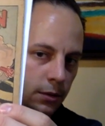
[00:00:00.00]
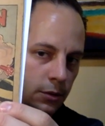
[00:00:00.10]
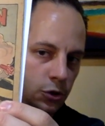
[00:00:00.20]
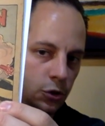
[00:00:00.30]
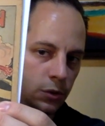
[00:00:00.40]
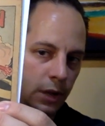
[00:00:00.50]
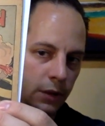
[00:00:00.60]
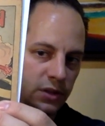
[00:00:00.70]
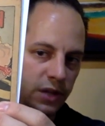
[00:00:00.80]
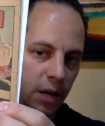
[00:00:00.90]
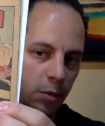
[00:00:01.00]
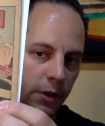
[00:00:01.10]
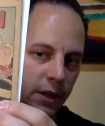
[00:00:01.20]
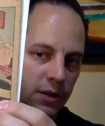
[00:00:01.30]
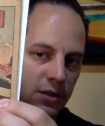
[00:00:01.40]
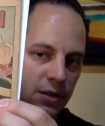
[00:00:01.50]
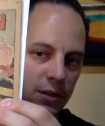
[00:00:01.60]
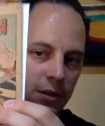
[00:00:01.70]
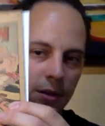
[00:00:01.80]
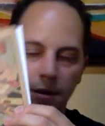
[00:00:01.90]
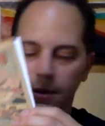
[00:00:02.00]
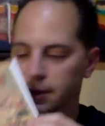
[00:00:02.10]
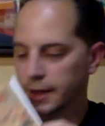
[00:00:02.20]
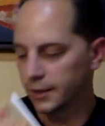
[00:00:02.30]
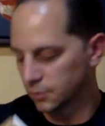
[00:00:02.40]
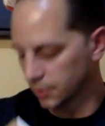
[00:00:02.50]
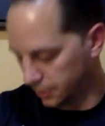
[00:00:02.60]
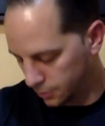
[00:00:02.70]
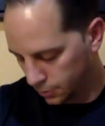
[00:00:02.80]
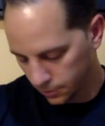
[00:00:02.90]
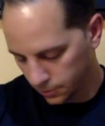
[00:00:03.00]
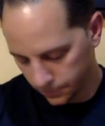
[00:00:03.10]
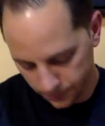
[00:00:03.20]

shooting out his gamma rays. That is really cool.